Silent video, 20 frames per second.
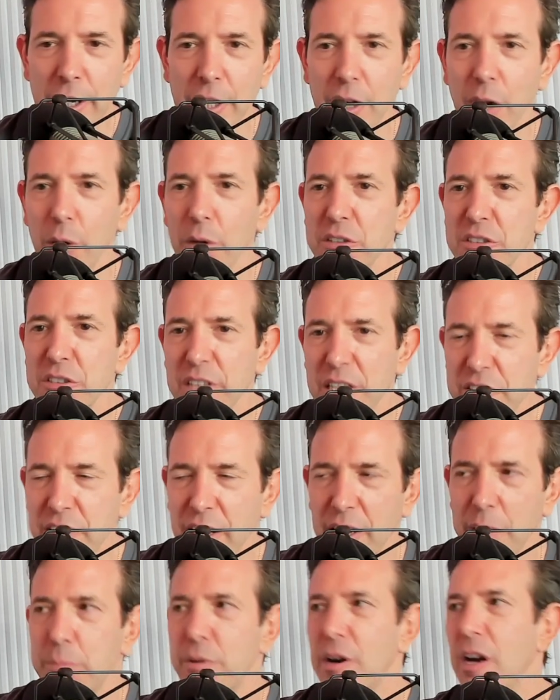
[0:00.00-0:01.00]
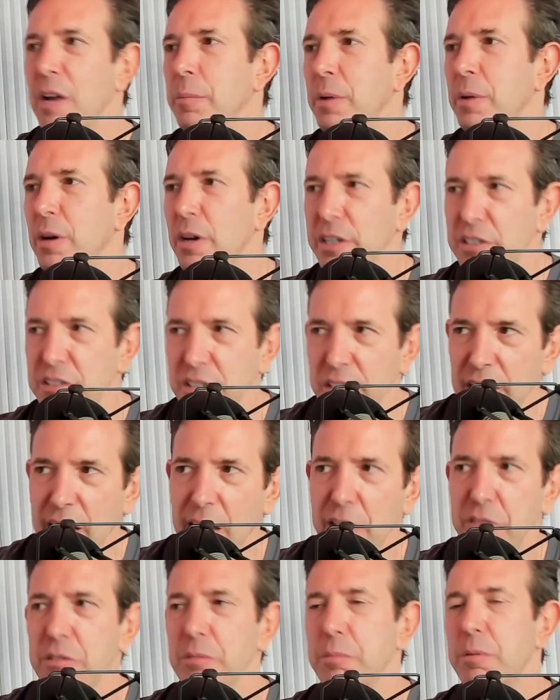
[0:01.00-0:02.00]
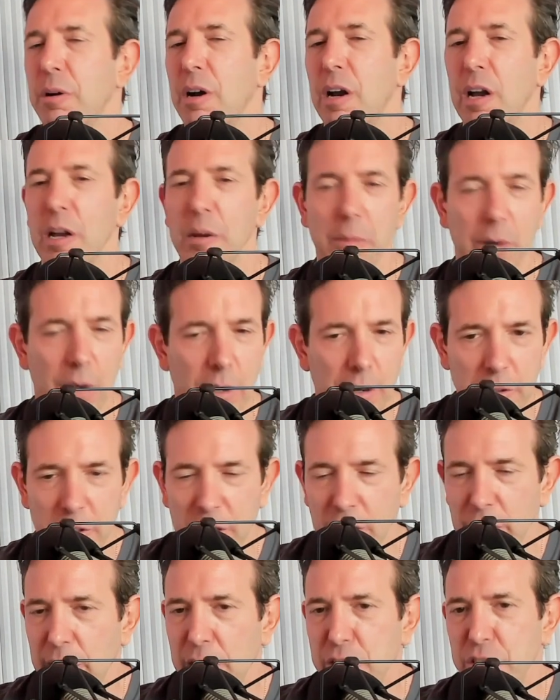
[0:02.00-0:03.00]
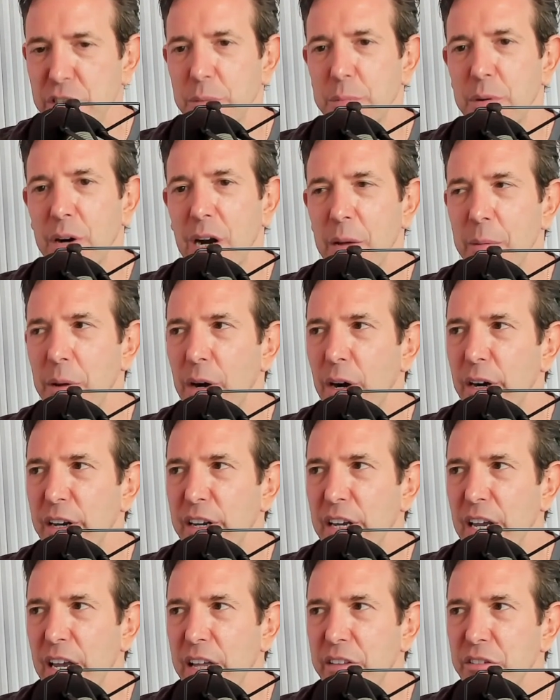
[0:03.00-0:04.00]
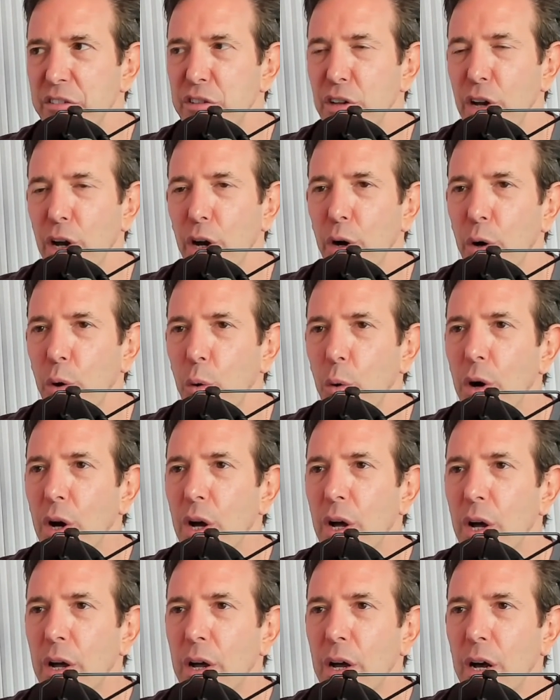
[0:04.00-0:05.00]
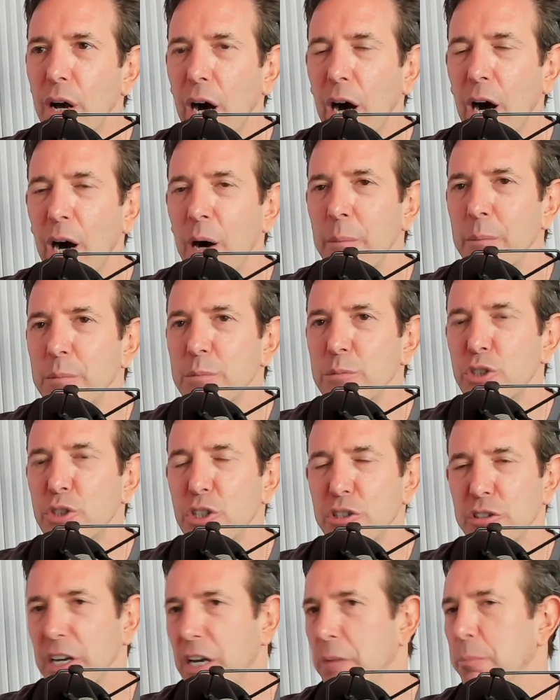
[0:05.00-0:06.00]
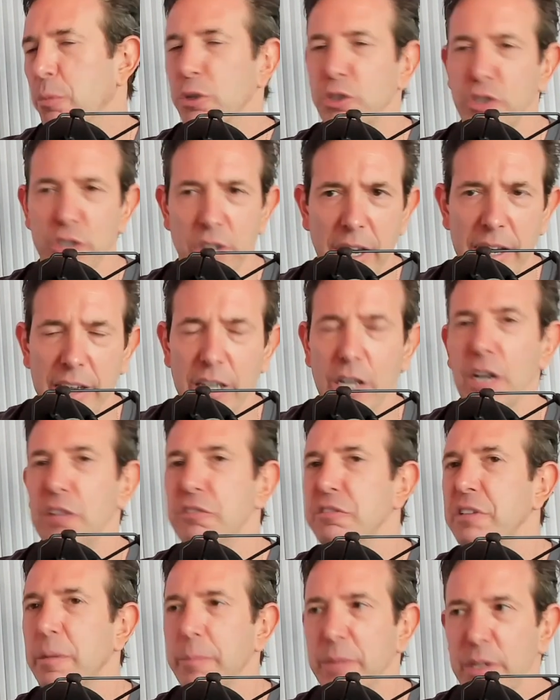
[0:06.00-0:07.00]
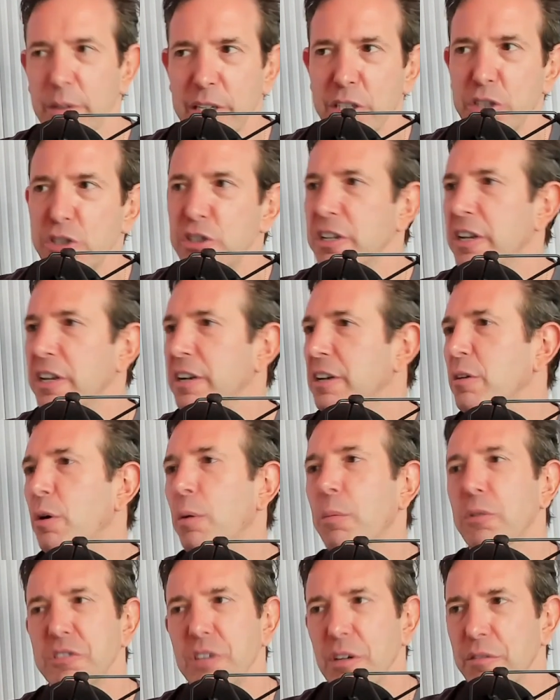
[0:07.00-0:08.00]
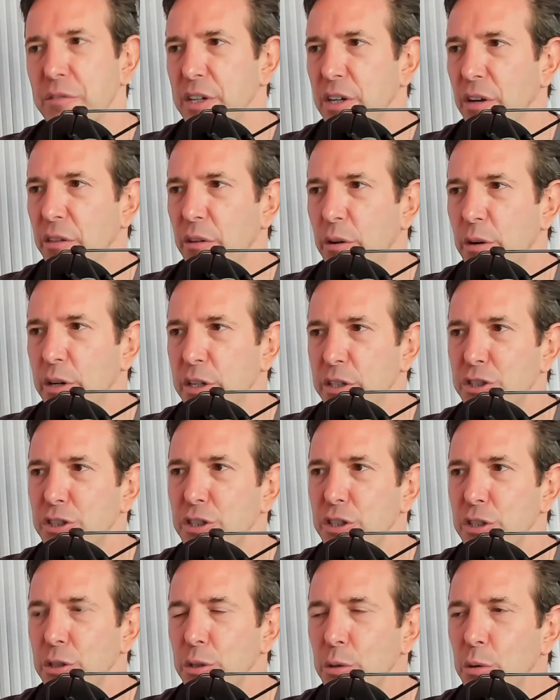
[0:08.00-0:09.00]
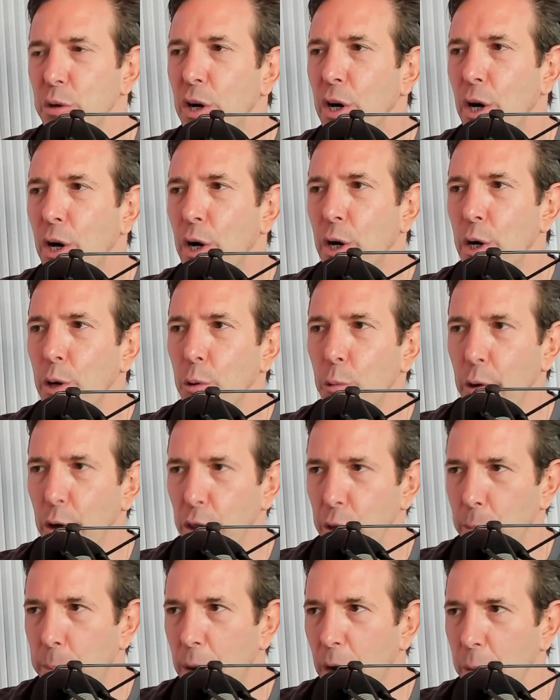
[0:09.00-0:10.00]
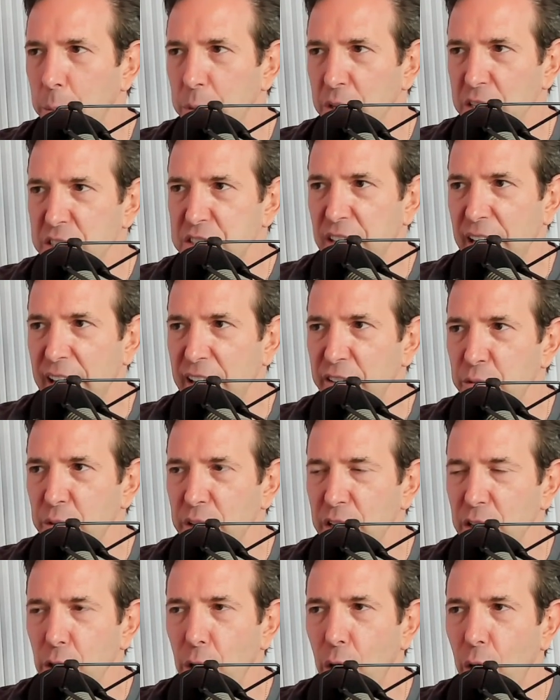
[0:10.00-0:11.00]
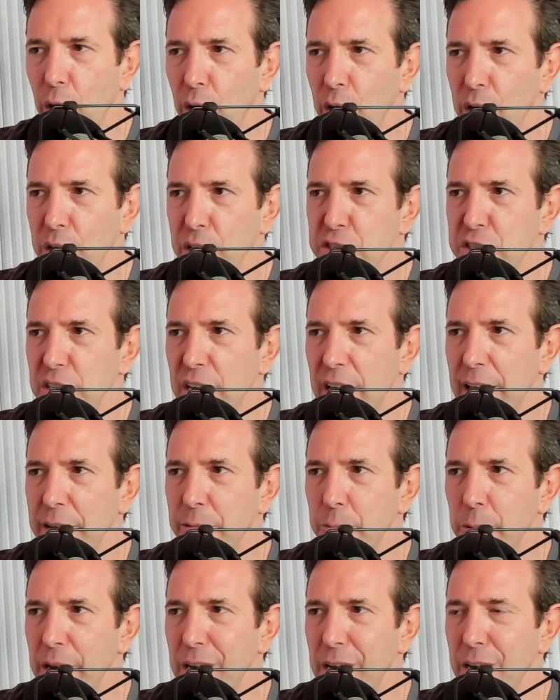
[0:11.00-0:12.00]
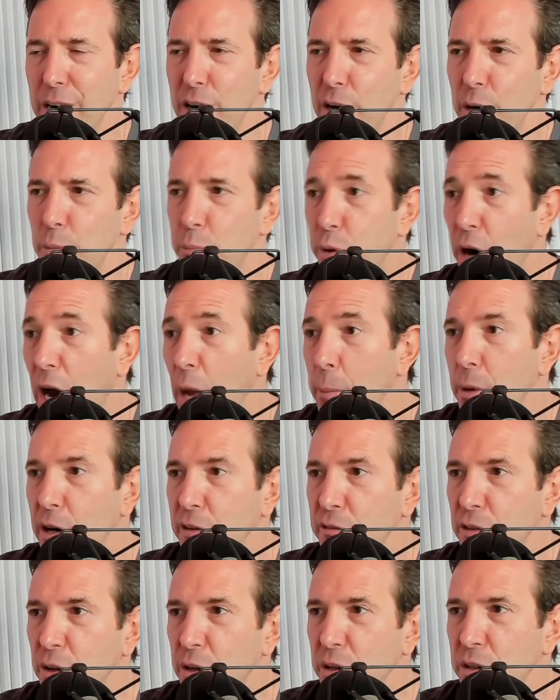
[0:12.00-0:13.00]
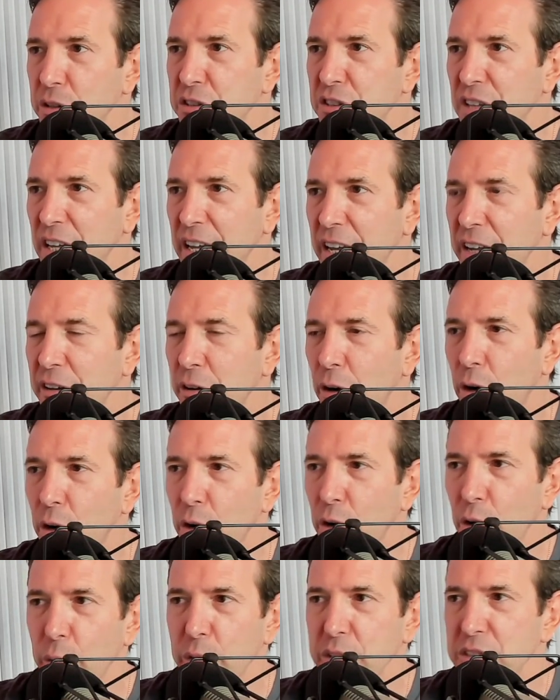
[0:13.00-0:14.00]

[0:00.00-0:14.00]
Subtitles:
state Senate primary, city council primary, congressional primary, and so just like abortion and guns and immigration and almost every other issue, where the public stands writ large and where primary voters stand aren't always the